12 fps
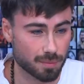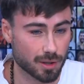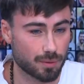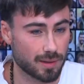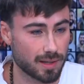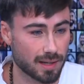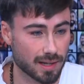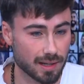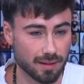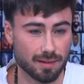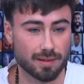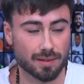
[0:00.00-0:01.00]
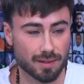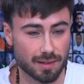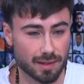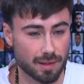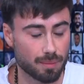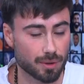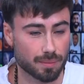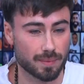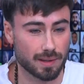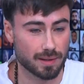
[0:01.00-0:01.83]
him the green light, he bought me the